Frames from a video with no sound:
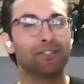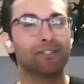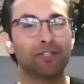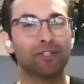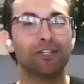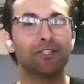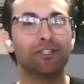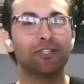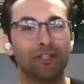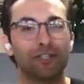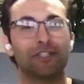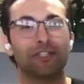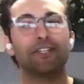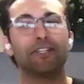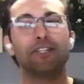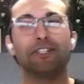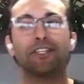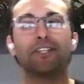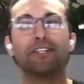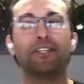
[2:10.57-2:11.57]
So
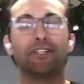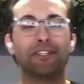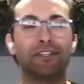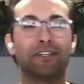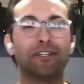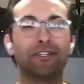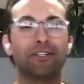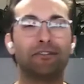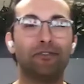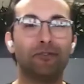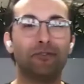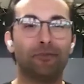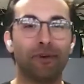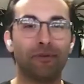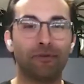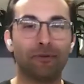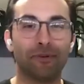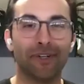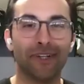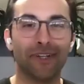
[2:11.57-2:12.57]
there's a few
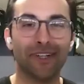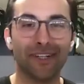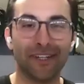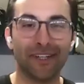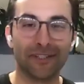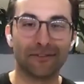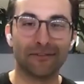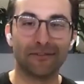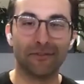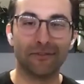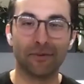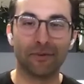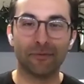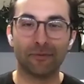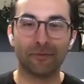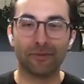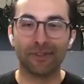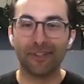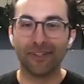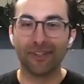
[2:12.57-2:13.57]
people. There's a few
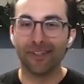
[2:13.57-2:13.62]
people.